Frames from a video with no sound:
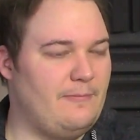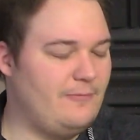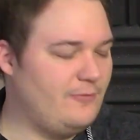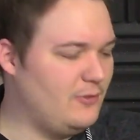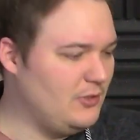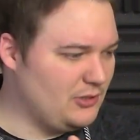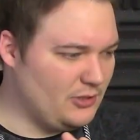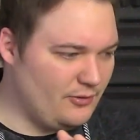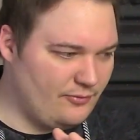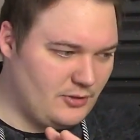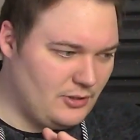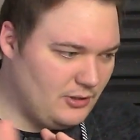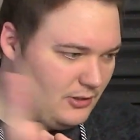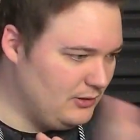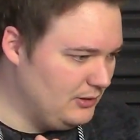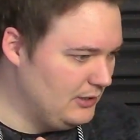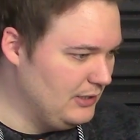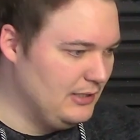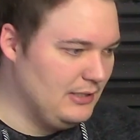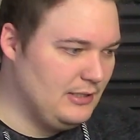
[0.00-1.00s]
First of
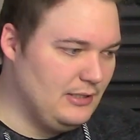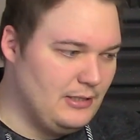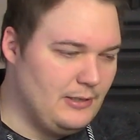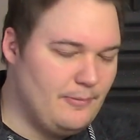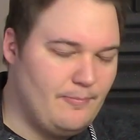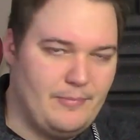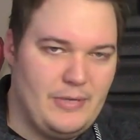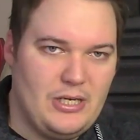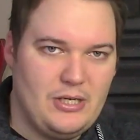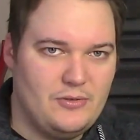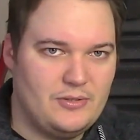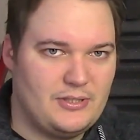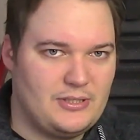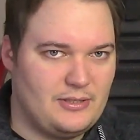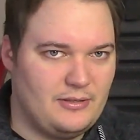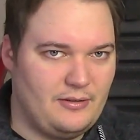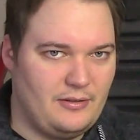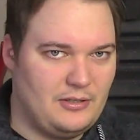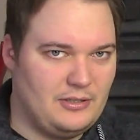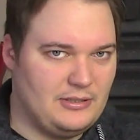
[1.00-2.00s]
all, mute
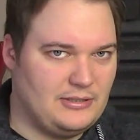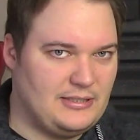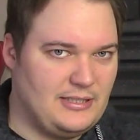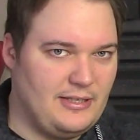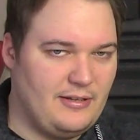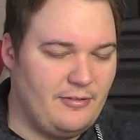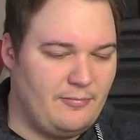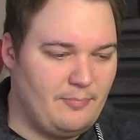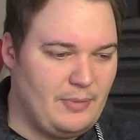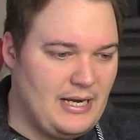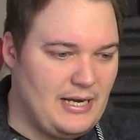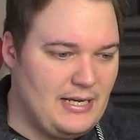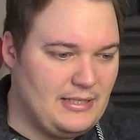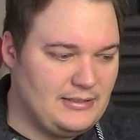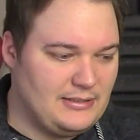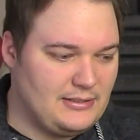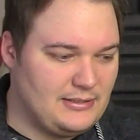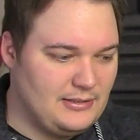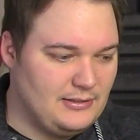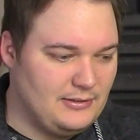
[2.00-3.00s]
the synth
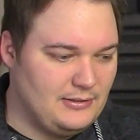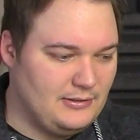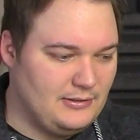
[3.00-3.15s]
pads